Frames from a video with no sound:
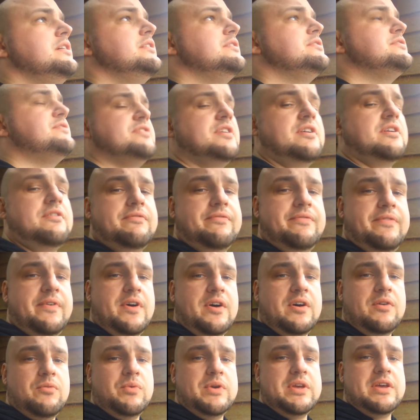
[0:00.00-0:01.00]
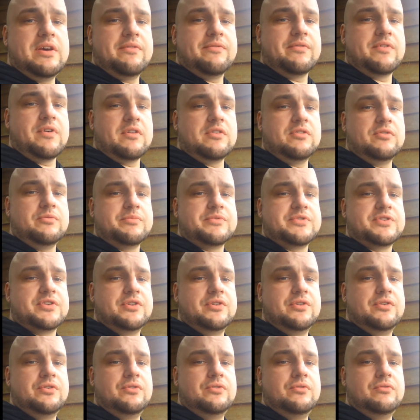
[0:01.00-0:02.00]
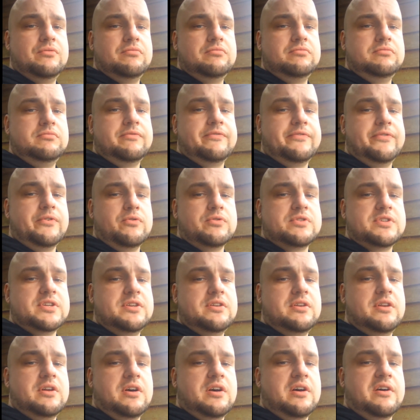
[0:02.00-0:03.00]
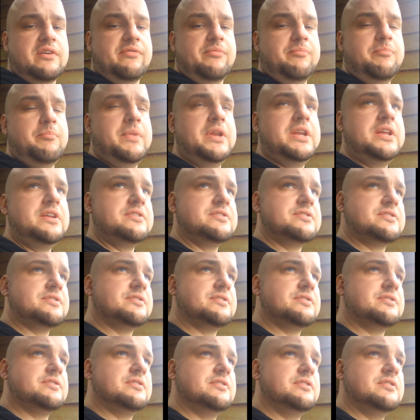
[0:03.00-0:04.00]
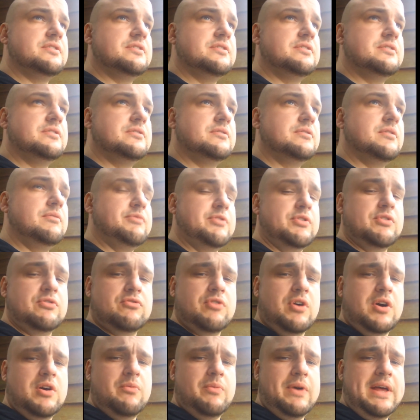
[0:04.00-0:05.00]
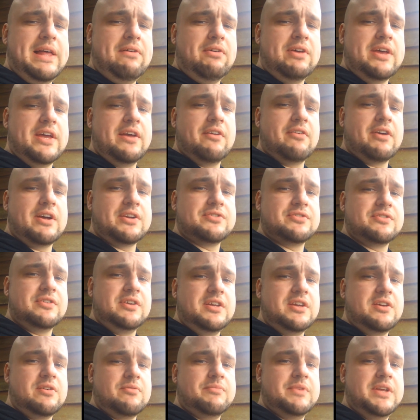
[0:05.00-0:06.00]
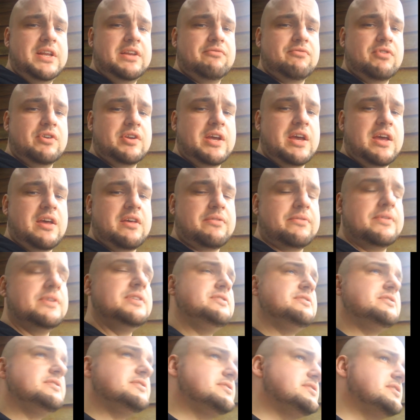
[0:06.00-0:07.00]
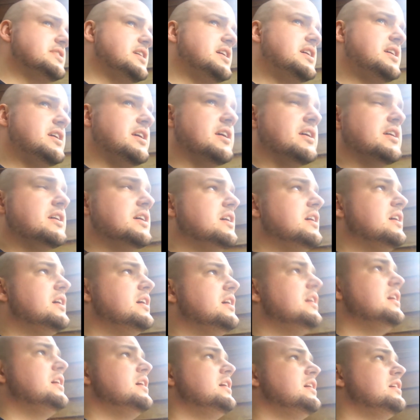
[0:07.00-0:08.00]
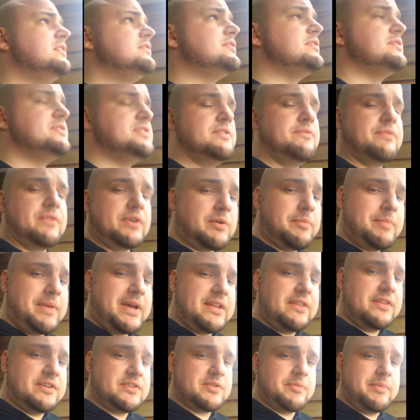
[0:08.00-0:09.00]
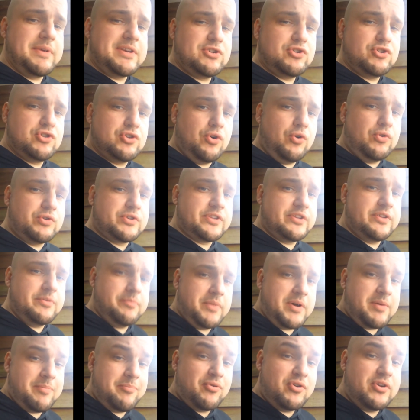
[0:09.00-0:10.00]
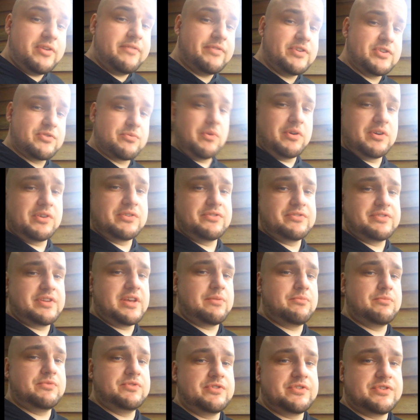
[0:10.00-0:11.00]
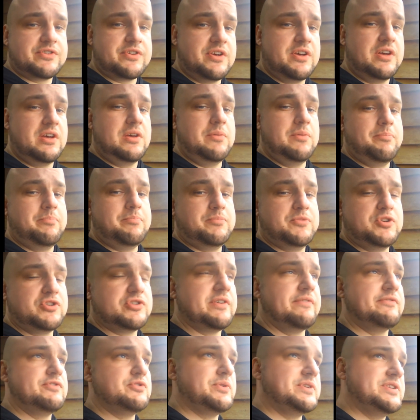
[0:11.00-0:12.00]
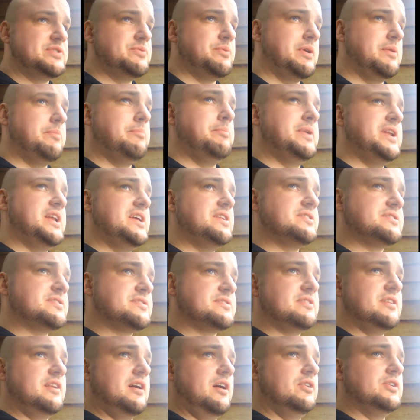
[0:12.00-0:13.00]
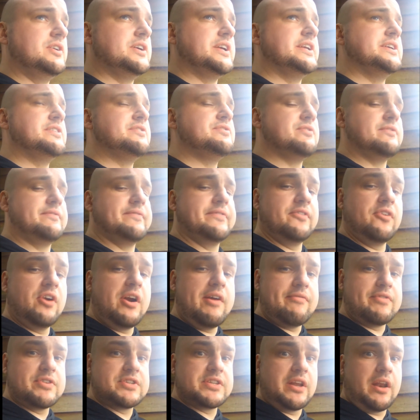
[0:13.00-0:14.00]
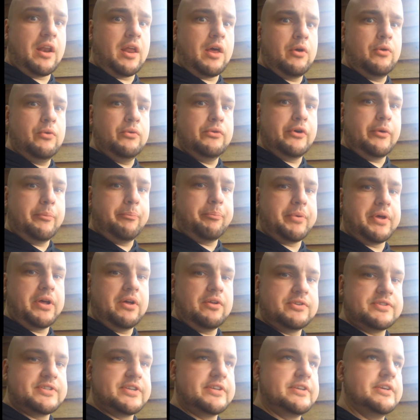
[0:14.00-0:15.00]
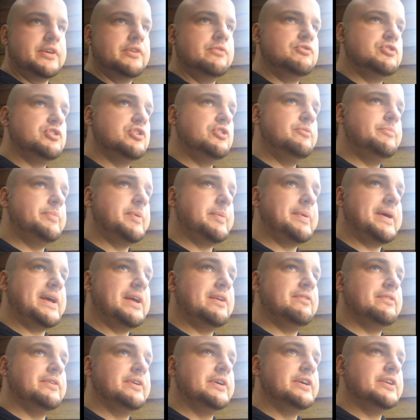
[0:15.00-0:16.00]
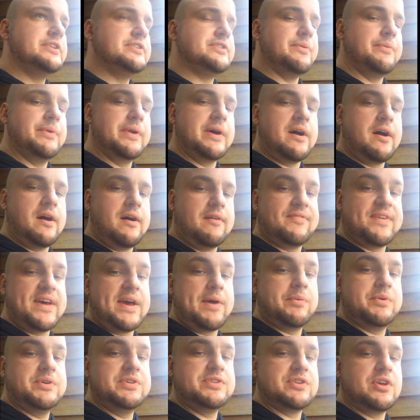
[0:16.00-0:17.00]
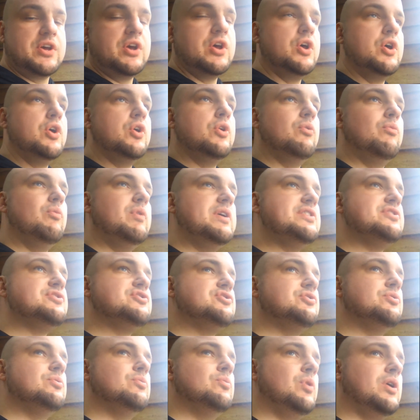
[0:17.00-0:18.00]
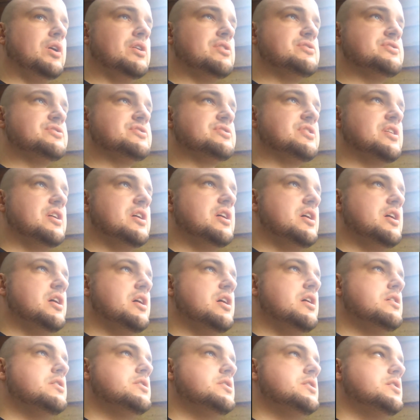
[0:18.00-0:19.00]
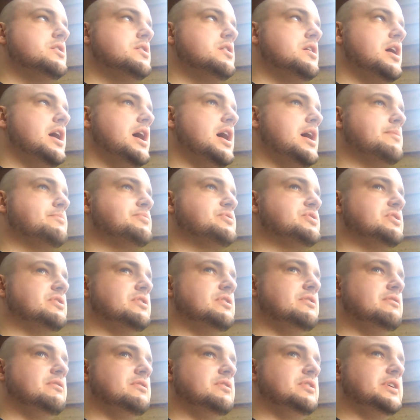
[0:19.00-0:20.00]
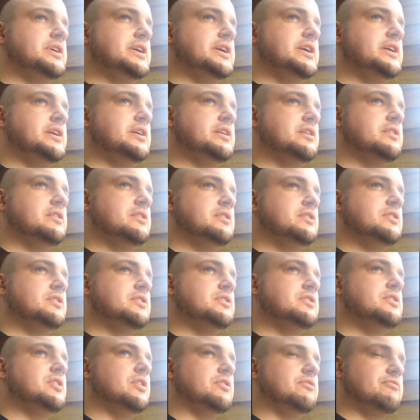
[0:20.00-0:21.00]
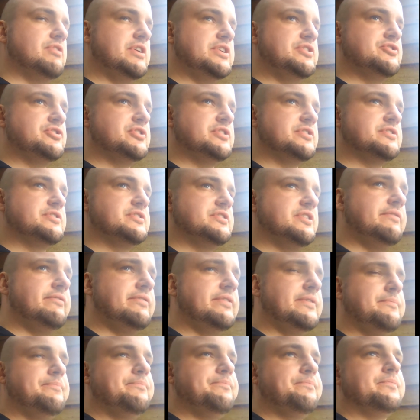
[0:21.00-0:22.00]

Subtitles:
So far we have gone up to 14 and a half minutes. I'm doing quite well here actually. I'm nearly running out of things to say. So let's see if I can make this a bit shorter than my previous one, because that was just over 21 minutes long and it took forever to load up onto YouTube, about 2.5 hours, which was absolutely gut-wrenching stuff.